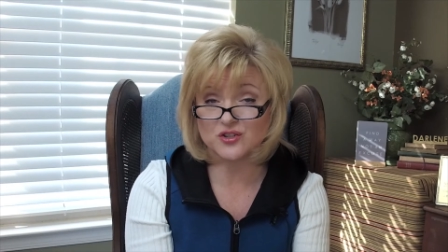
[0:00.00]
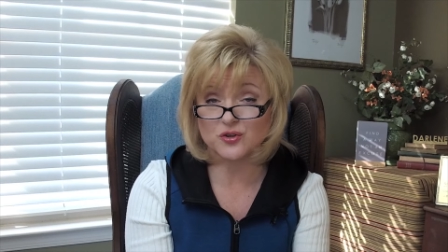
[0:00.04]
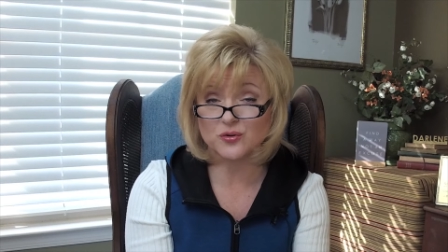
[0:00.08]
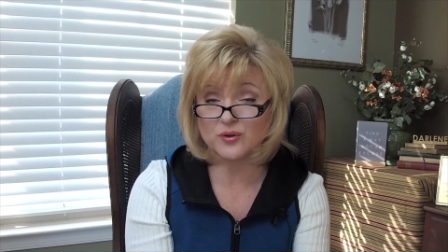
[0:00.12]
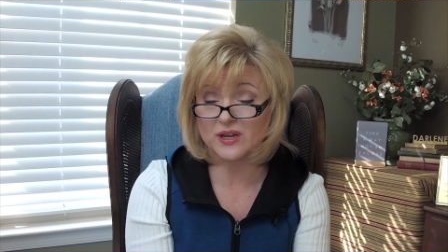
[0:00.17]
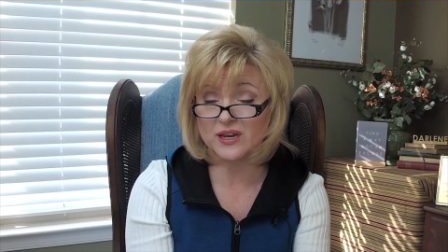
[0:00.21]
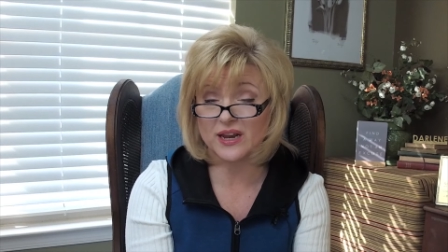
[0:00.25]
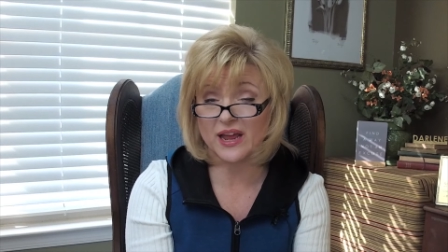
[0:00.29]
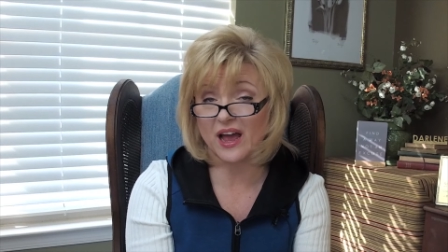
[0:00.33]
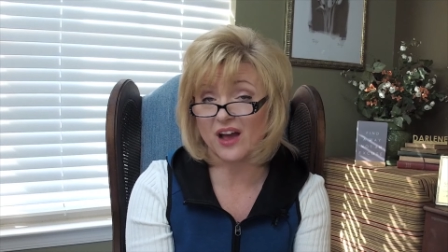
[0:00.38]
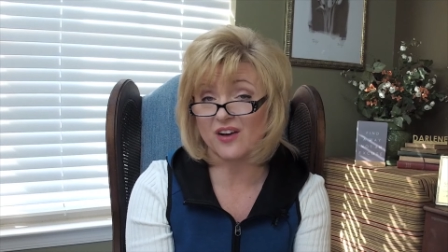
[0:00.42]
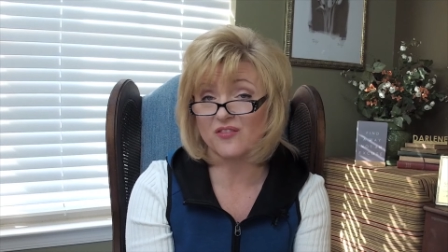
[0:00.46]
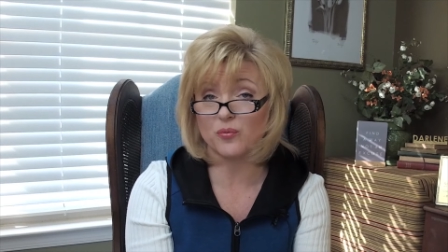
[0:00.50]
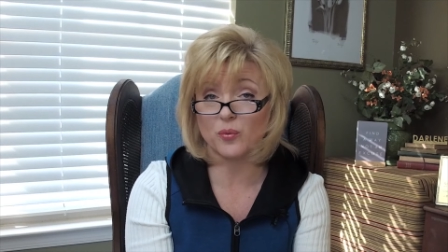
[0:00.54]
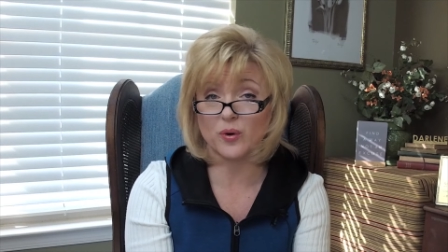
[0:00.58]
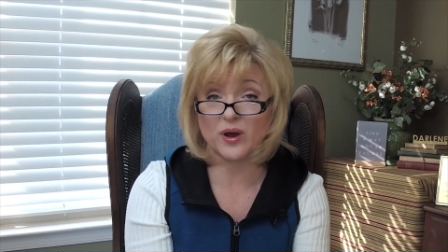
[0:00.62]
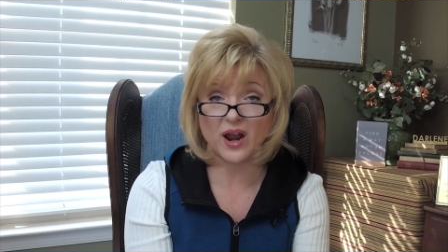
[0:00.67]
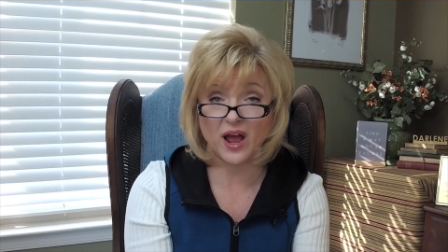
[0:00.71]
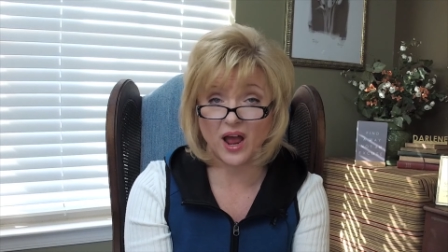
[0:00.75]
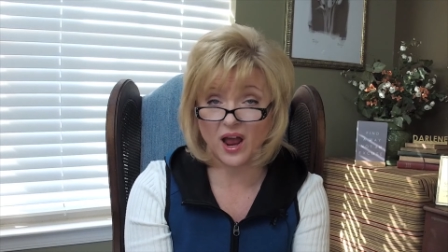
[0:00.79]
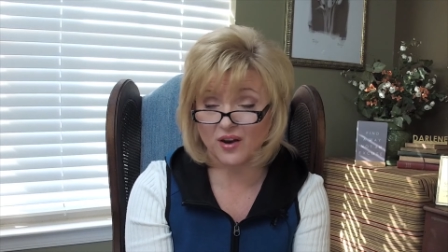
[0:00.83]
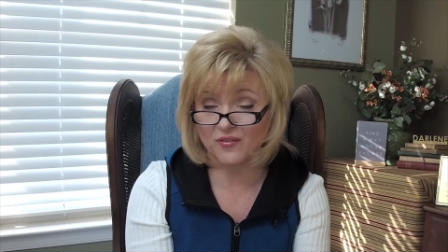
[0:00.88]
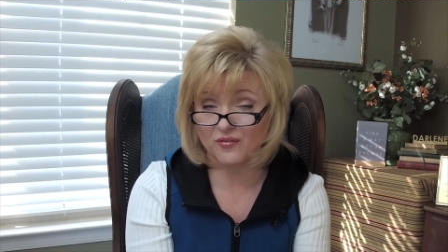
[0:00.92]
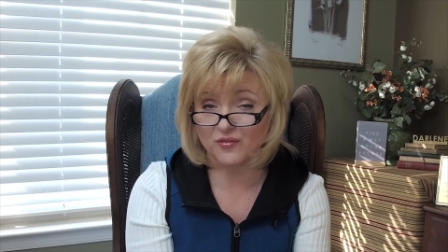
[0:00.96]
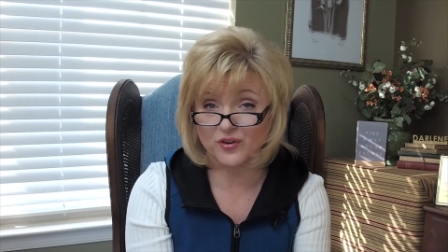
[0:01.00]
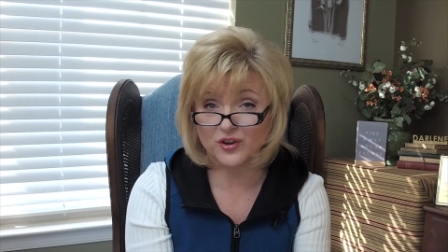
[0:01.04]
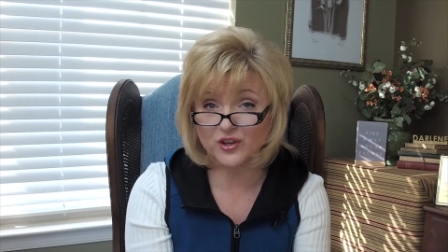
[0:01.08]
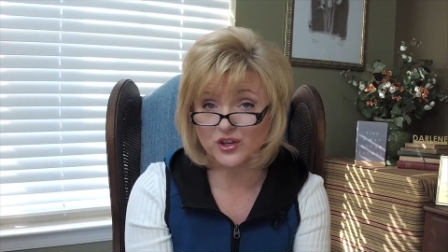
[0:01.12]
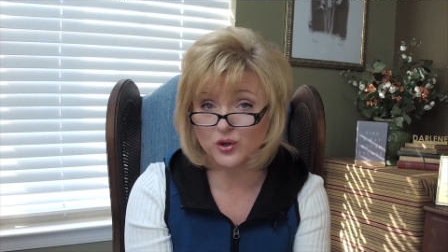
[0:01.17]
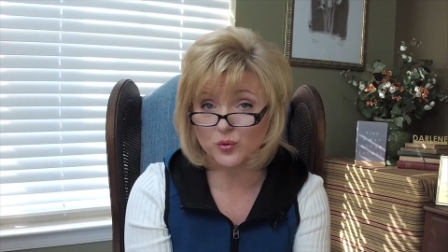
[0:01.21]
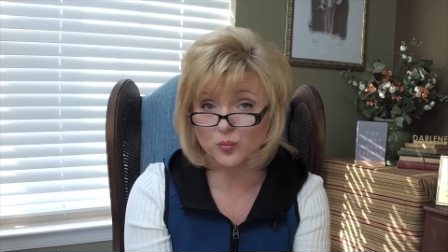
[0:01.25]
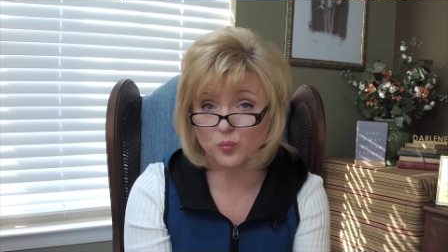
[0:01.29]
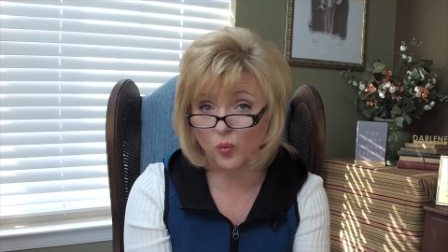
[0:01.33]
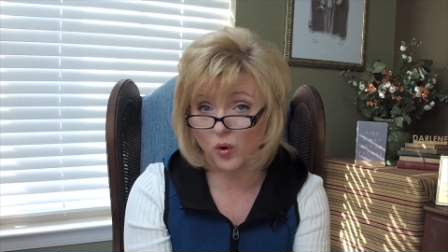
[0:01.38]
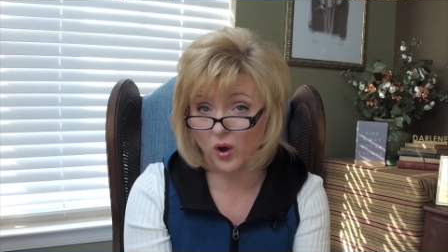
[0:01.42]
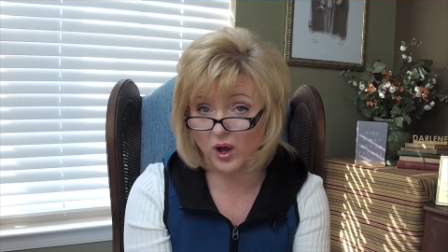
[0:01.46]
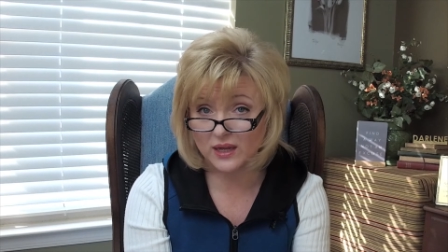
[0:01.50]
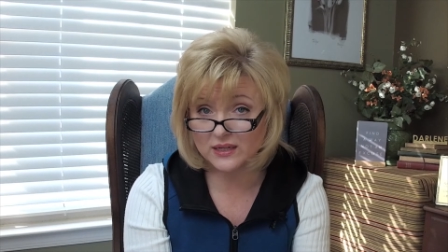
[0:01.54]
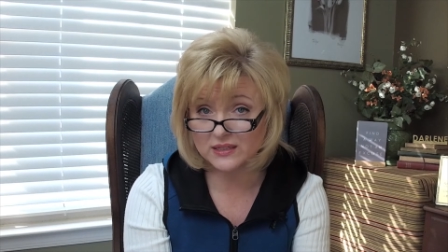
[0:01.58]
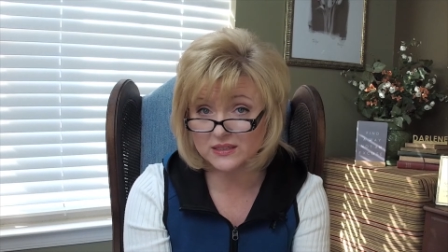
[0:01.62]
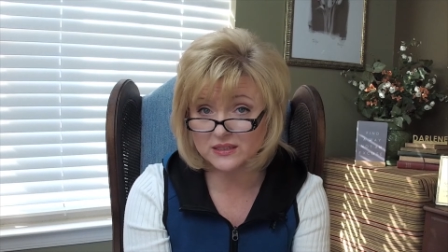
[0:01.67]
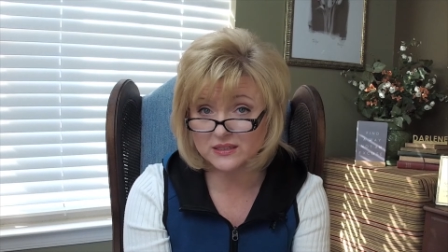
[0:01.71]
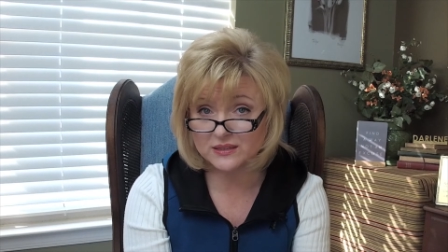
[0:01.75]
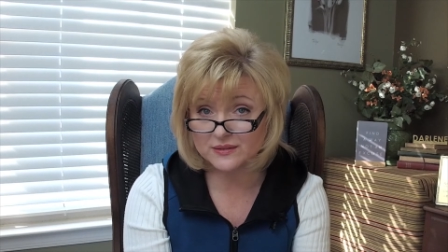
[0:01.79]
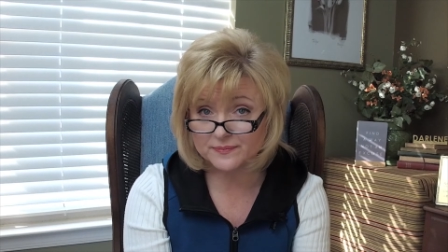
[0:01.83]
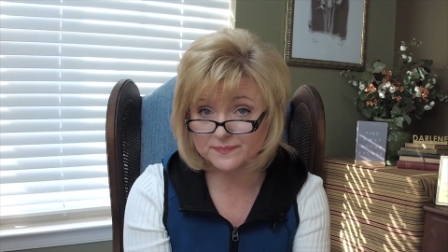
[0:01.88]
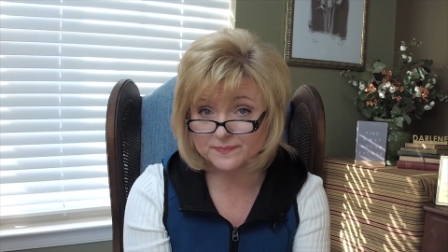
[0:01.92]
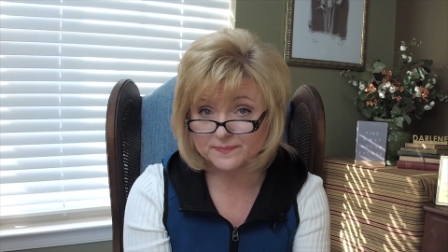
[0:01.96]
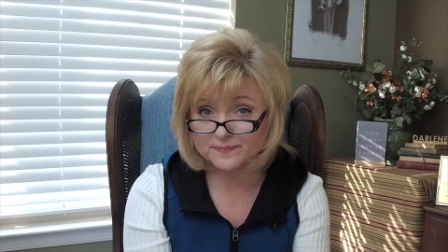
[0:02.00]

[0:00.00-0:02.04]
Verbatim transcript: you can have whatever you want.